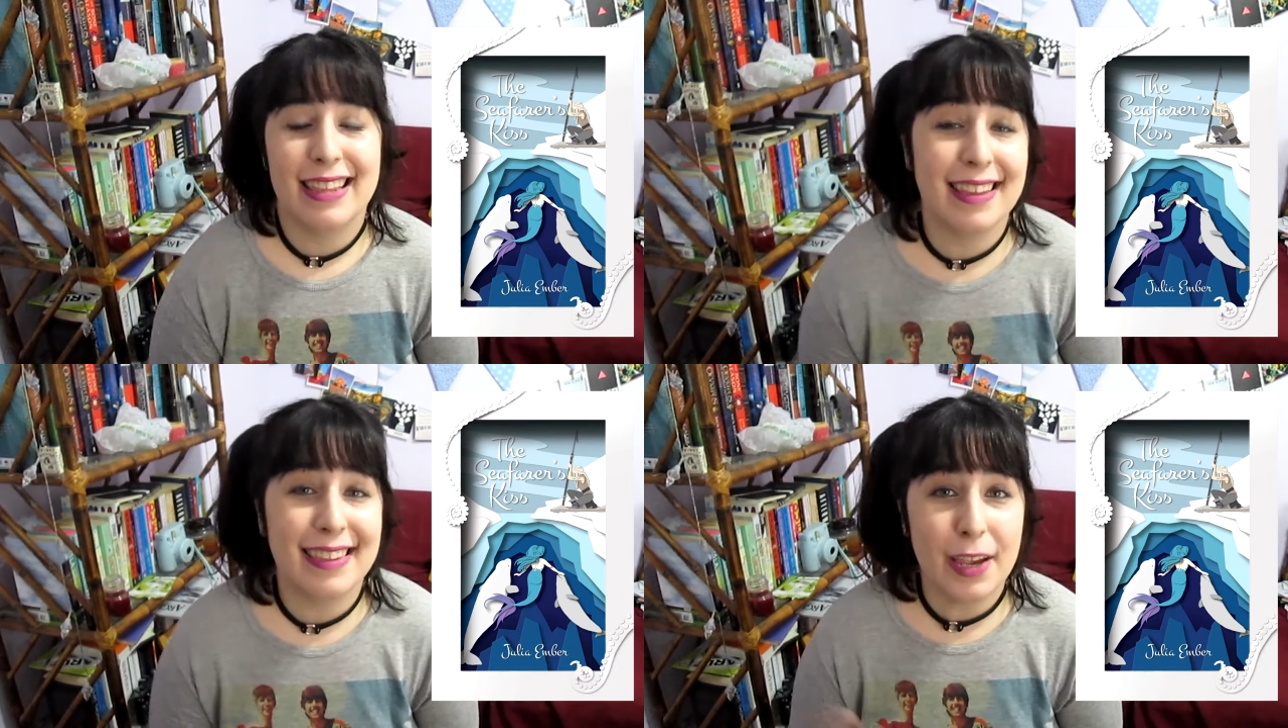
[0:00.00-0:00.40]

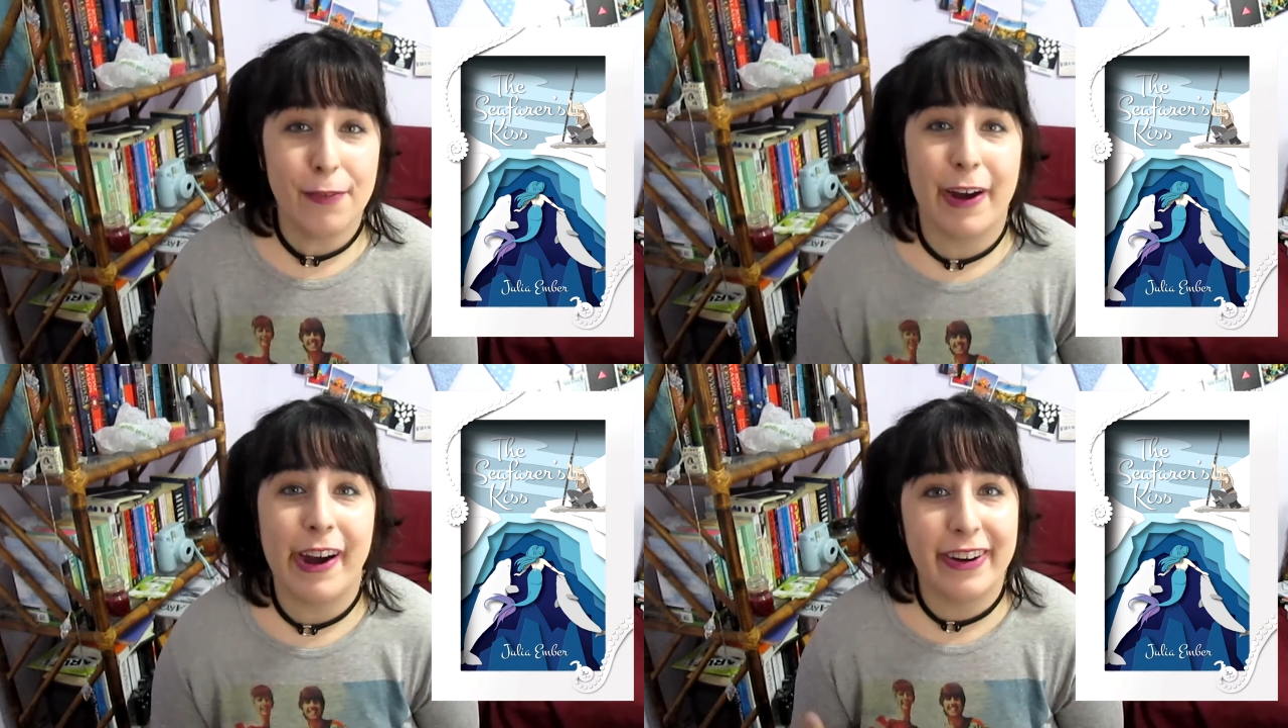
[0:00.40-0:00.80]
The
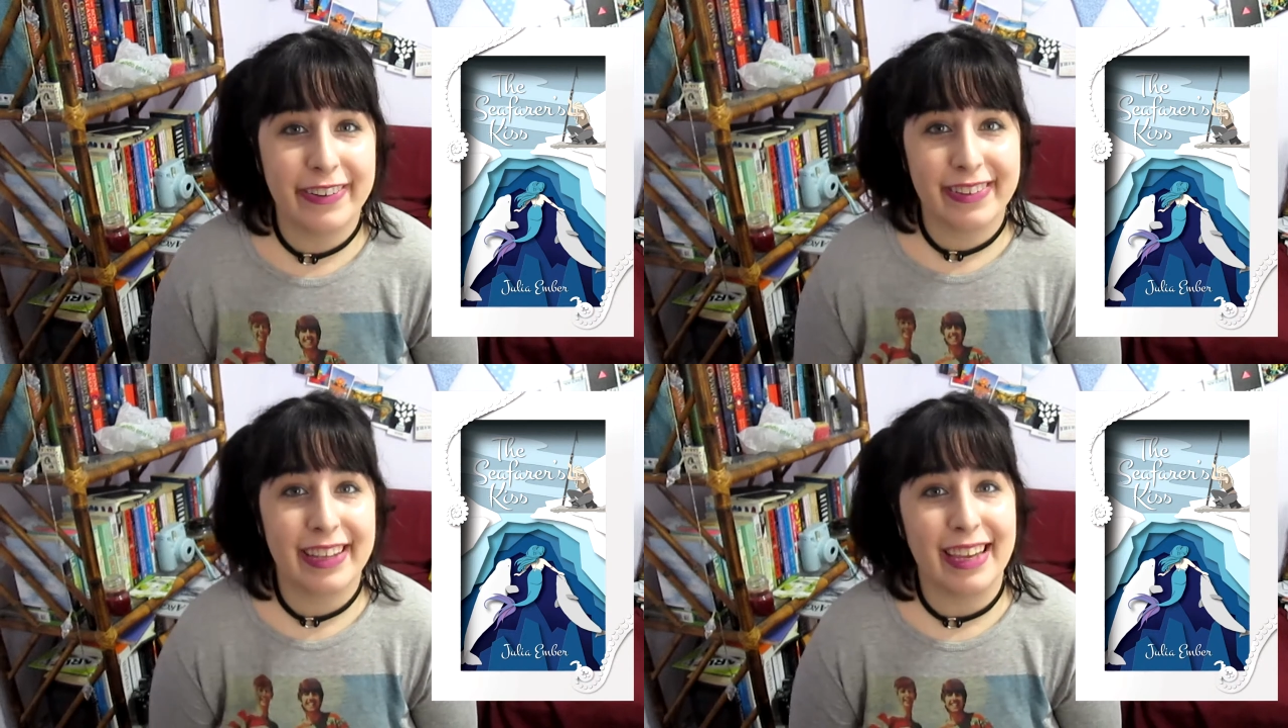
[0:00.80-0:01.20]

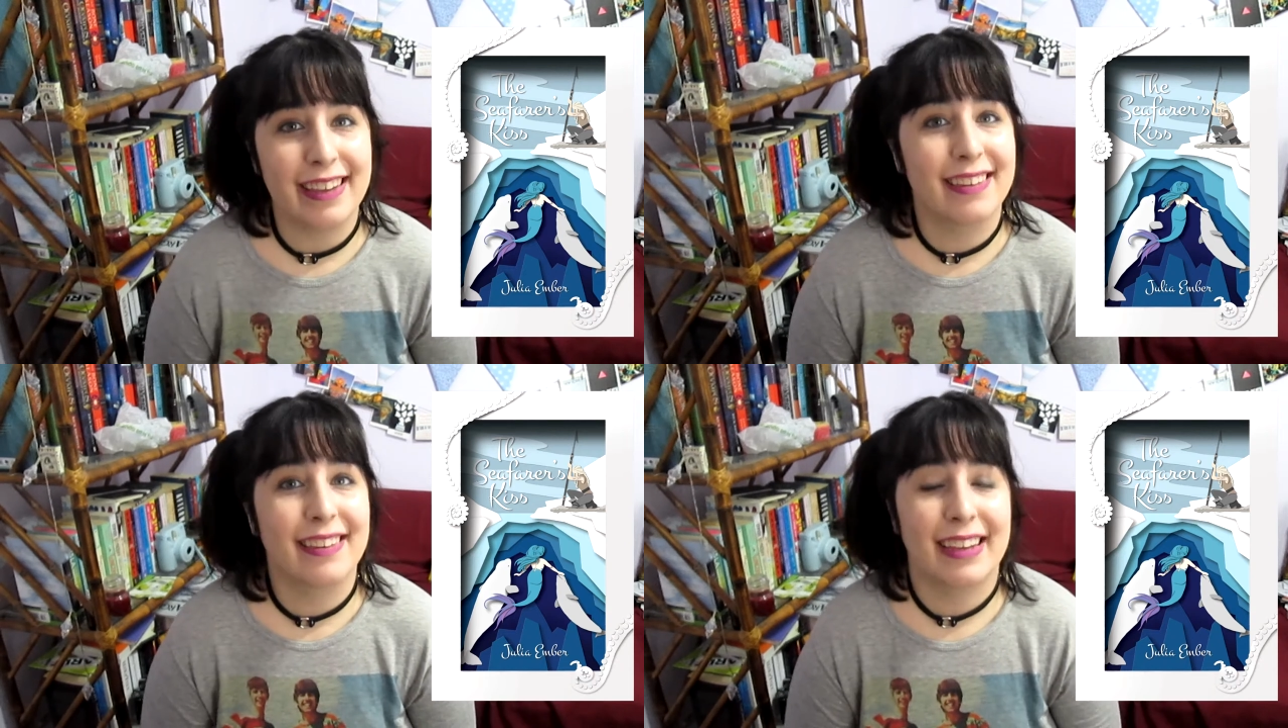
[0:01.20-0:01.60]
Seafarer's
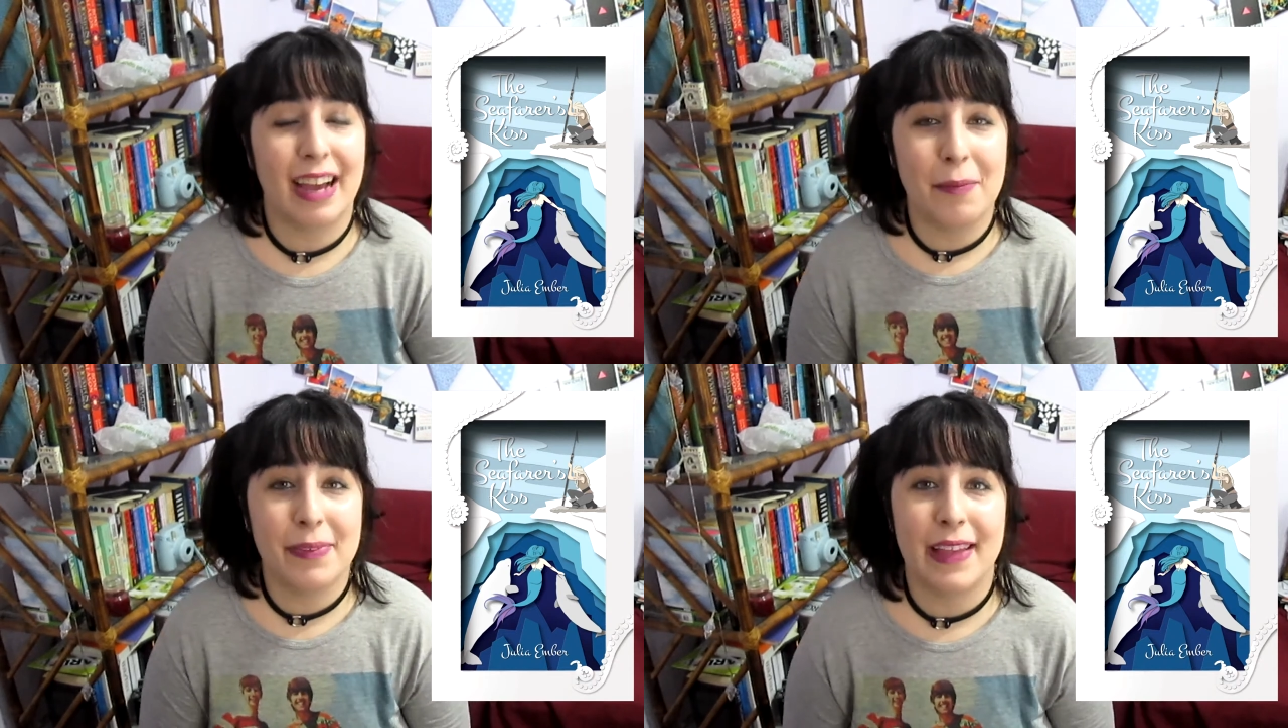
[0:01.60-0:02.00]
Kiss
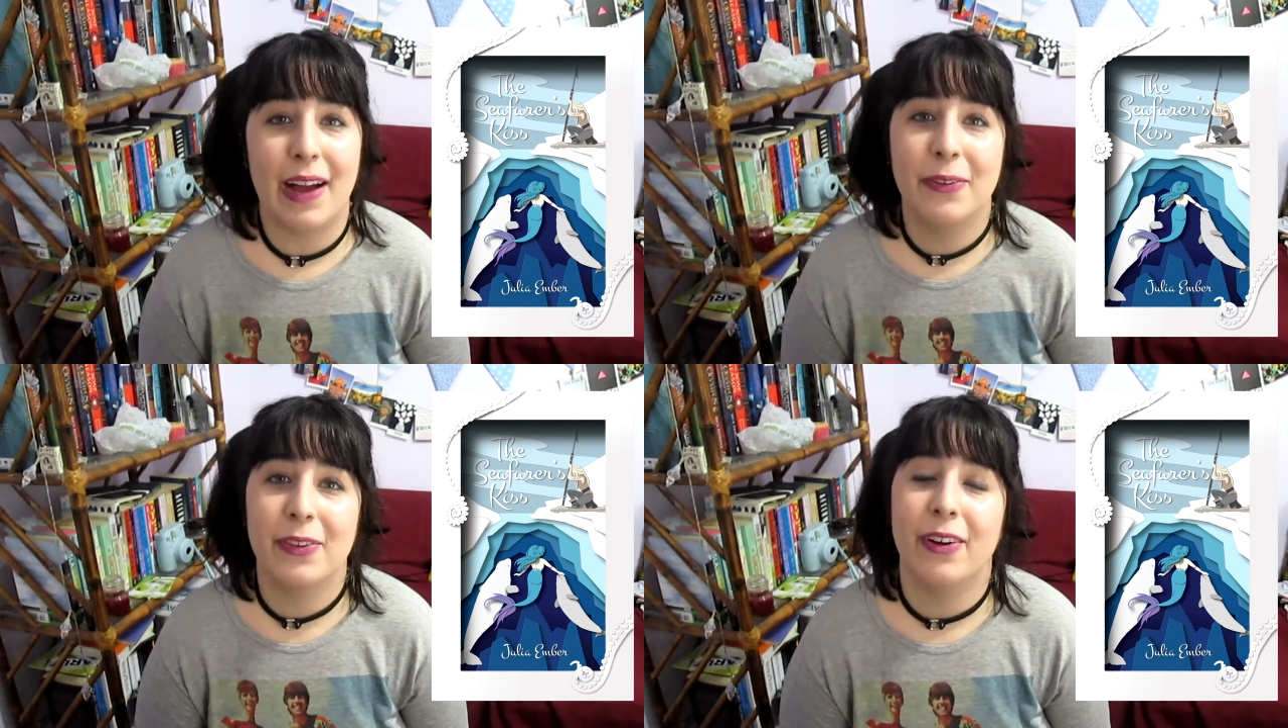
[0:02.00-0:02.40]
comes
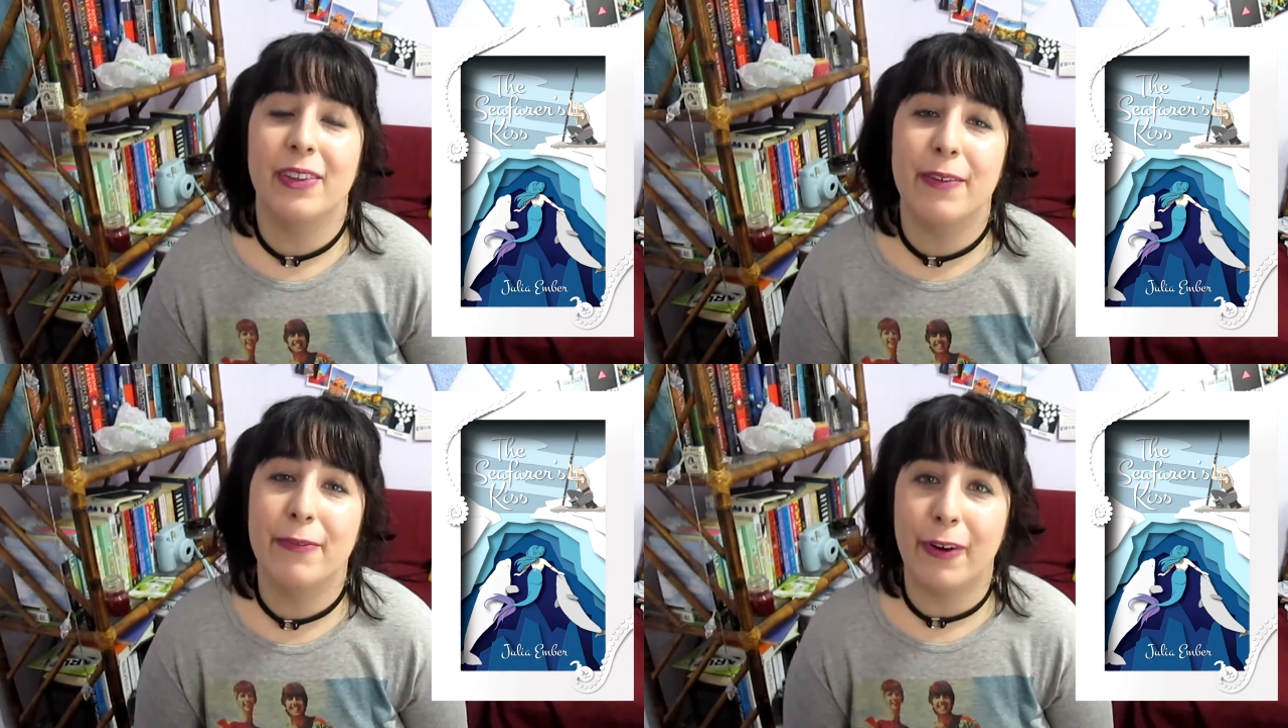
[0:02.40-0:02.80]
out on the